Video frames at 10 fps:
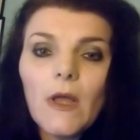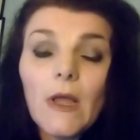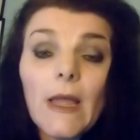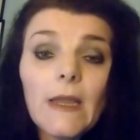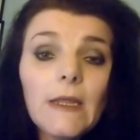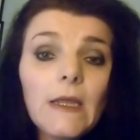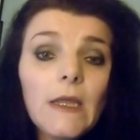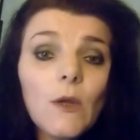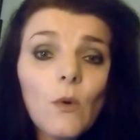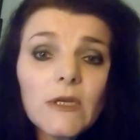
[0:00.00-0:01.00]

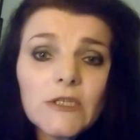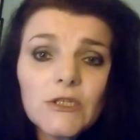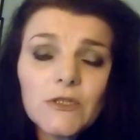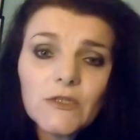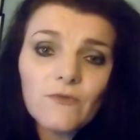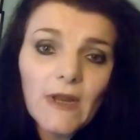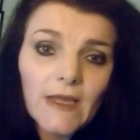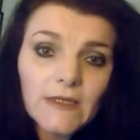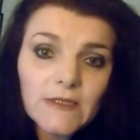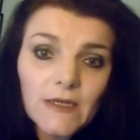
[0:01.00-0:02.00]
Any questions
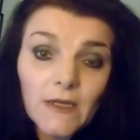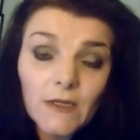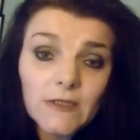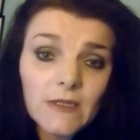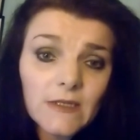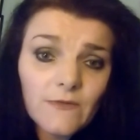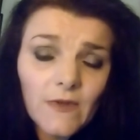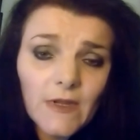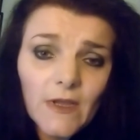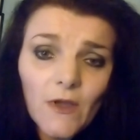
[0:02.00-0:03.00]
relating to this
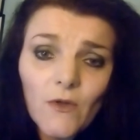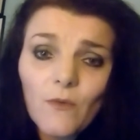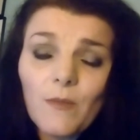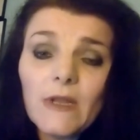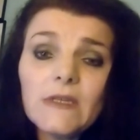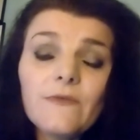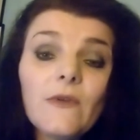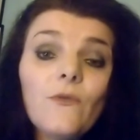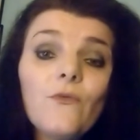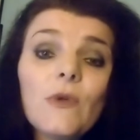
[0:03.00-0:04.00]
video, please
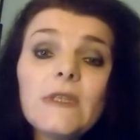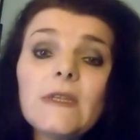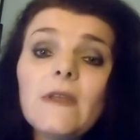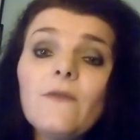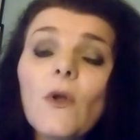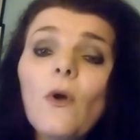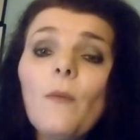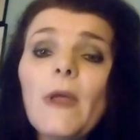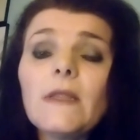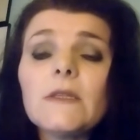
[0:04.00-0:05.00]
feel free to leave a
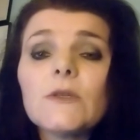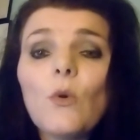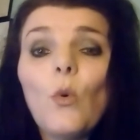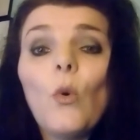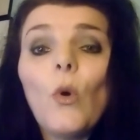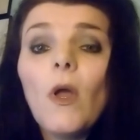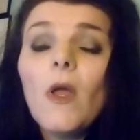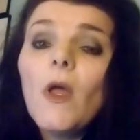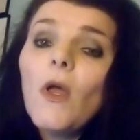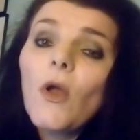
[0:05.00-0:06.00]
comment or
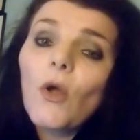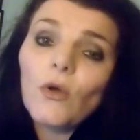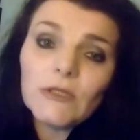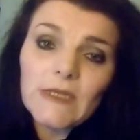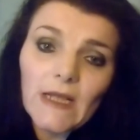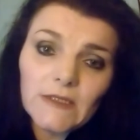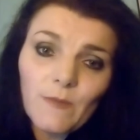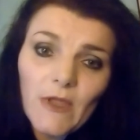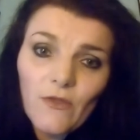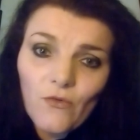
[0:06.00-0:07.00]
contact
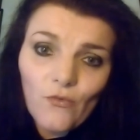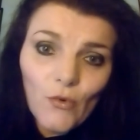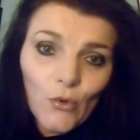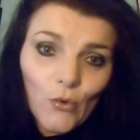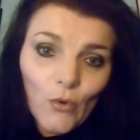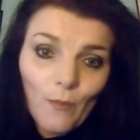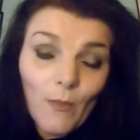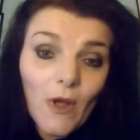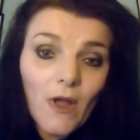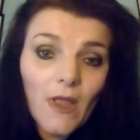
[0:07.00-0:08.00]
me through
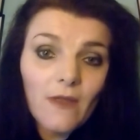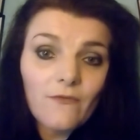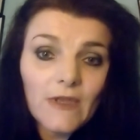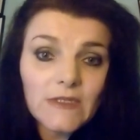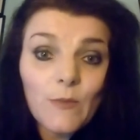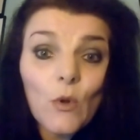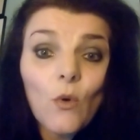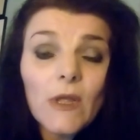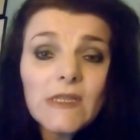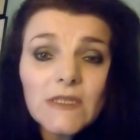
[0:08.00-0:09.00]
my Facebook
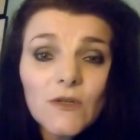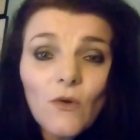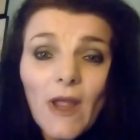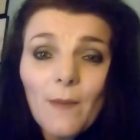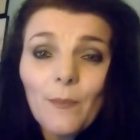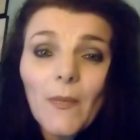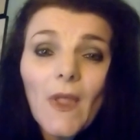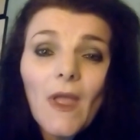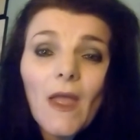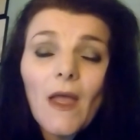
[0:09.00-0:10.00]
or Instagram,
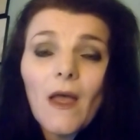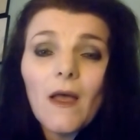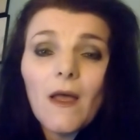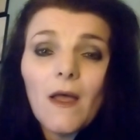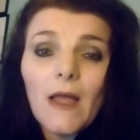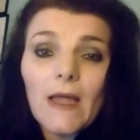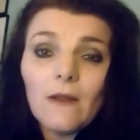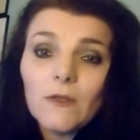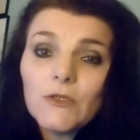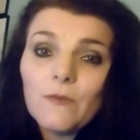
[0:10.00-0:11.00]
and
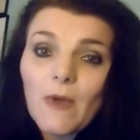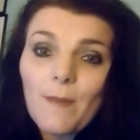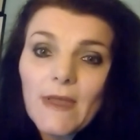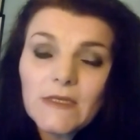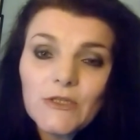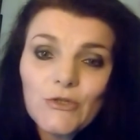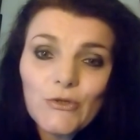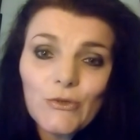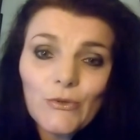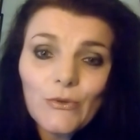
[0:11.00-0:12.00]
I'll do my best
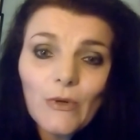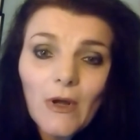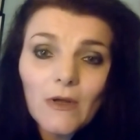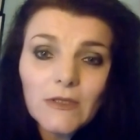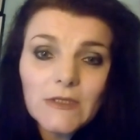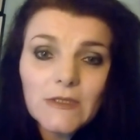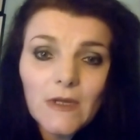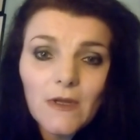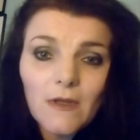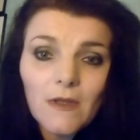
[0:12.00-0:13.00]
to
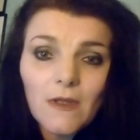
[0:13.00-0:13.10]
answer